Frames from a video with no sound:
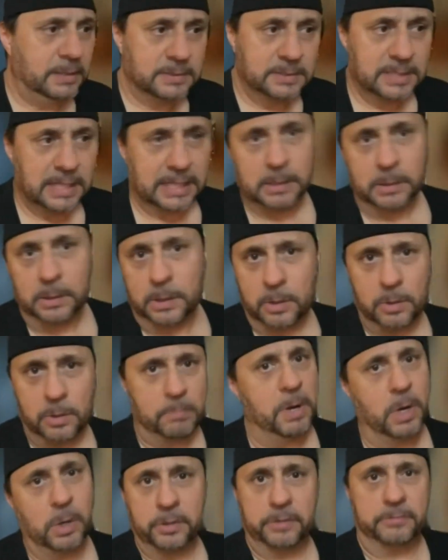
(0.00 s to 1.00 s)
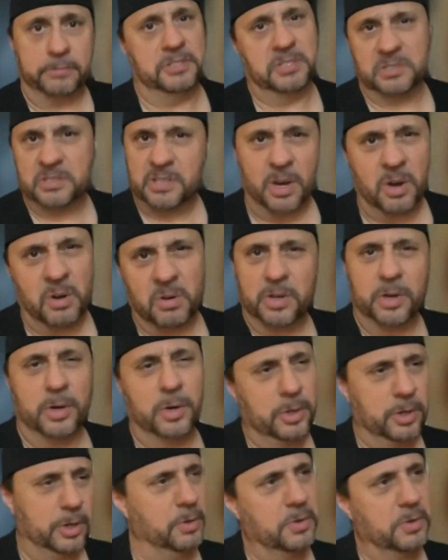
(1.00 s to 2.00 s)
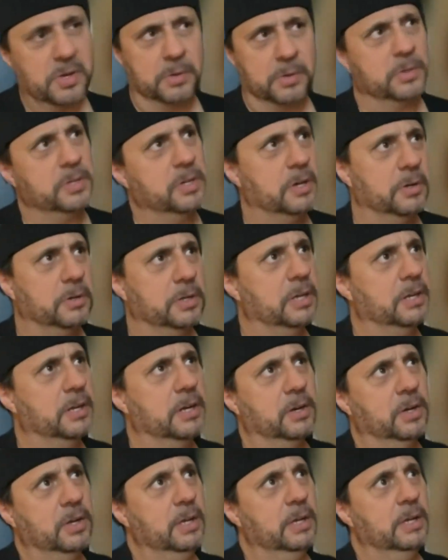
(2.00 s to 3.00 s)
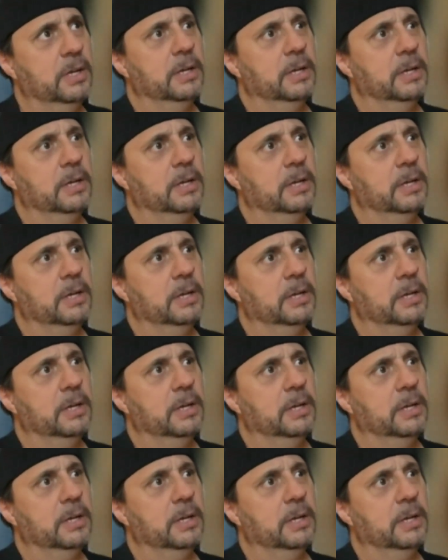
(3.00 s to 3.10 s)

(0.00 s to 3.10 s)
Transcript: It's like a locomotive, just go, go, go, go, go, you know?